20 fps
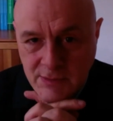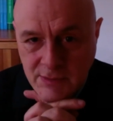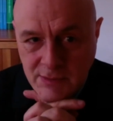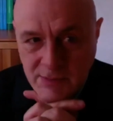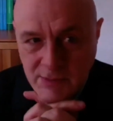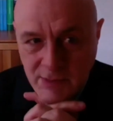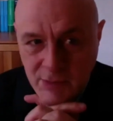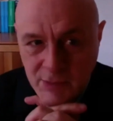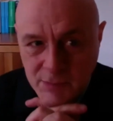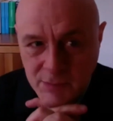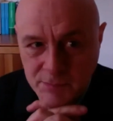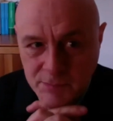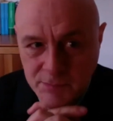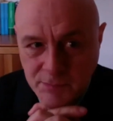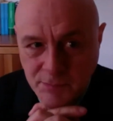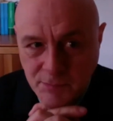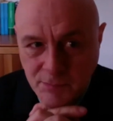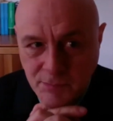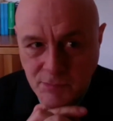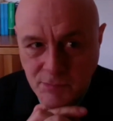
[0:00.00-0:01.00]
So,
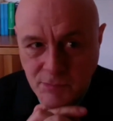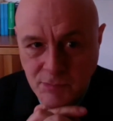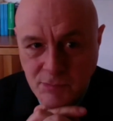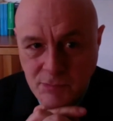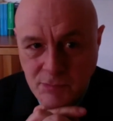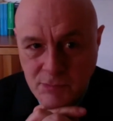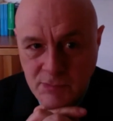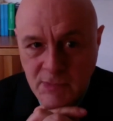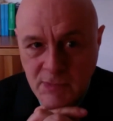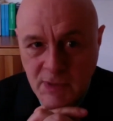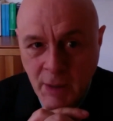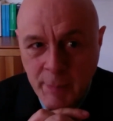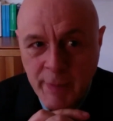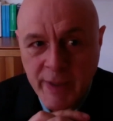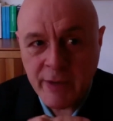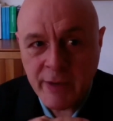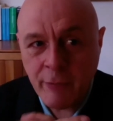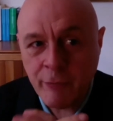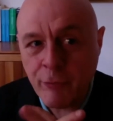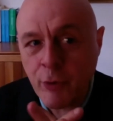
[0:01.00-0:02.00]
I
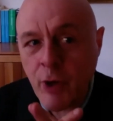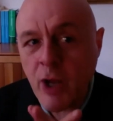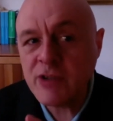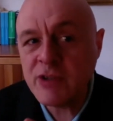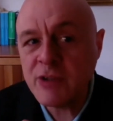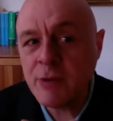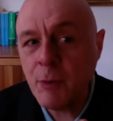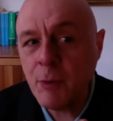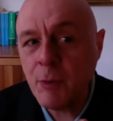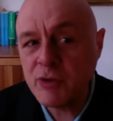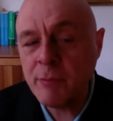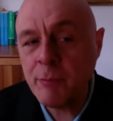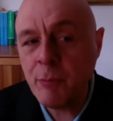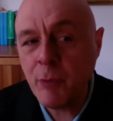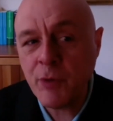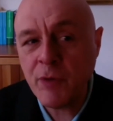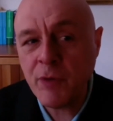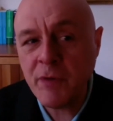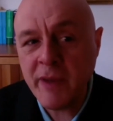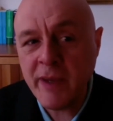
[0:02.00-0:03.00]
mean, for us, the most
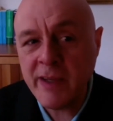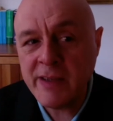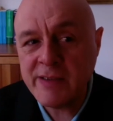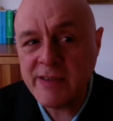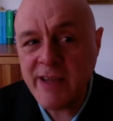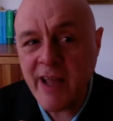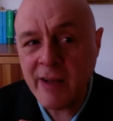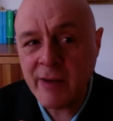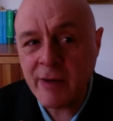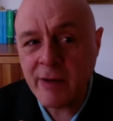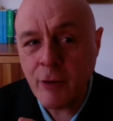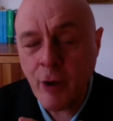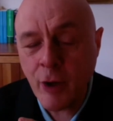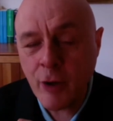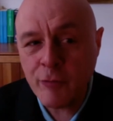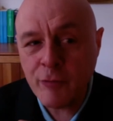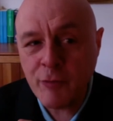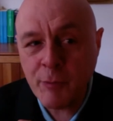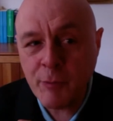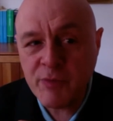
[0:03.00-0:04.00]
important thing is that none
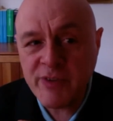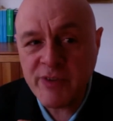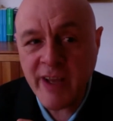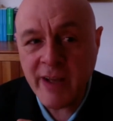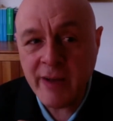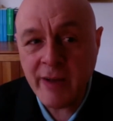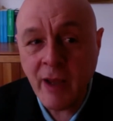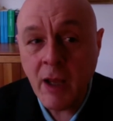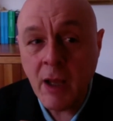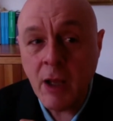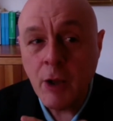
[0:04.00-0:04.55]
of them said,